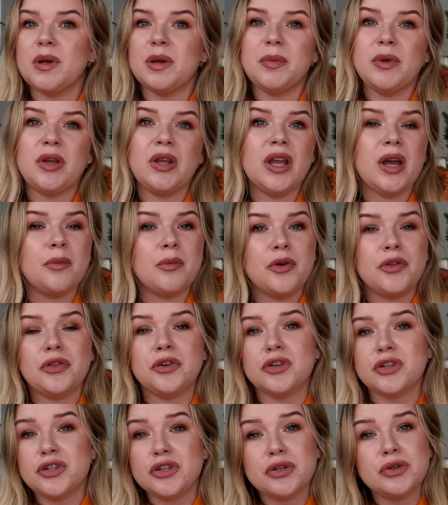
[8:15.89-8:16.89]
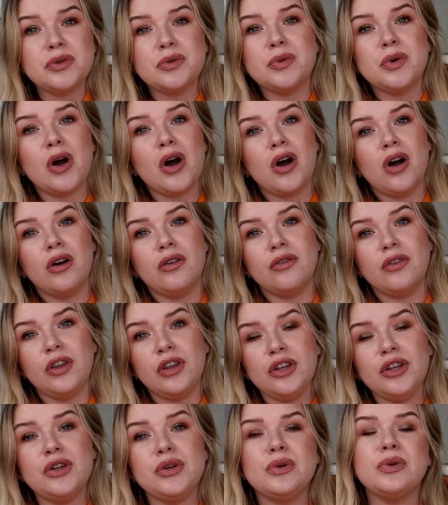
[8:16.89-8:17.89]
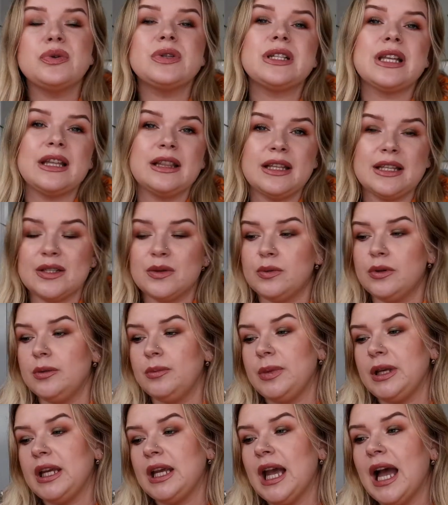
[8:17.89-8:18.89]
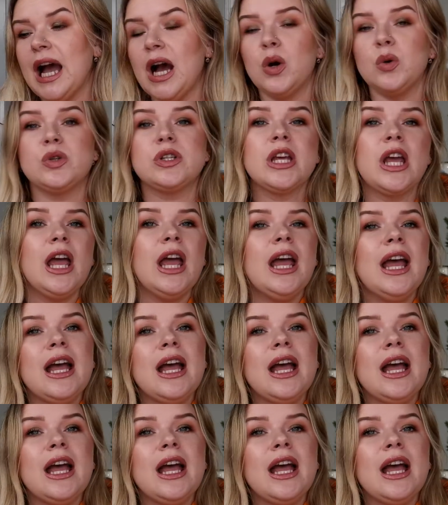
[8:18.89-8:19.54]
maybe a month or two of use, and this will be out.